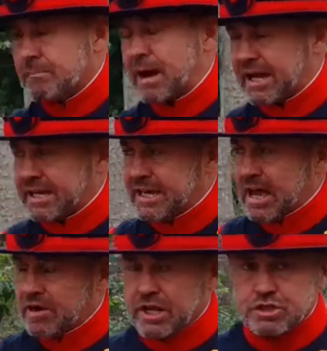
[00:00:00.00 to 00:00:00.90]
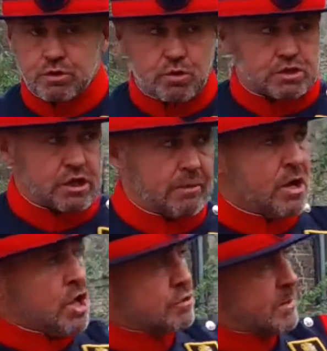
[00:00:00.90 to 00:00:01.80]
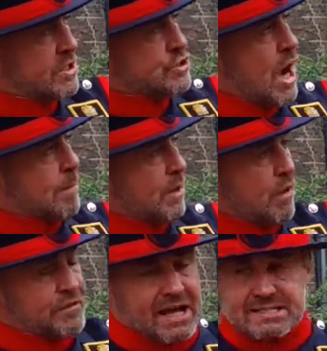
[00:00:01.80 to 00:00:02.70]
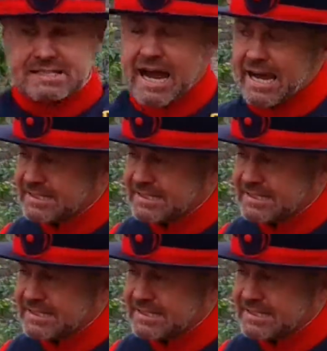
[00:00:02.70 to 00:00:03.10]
by King Herod in Jerusalem. There's been a chapel on that site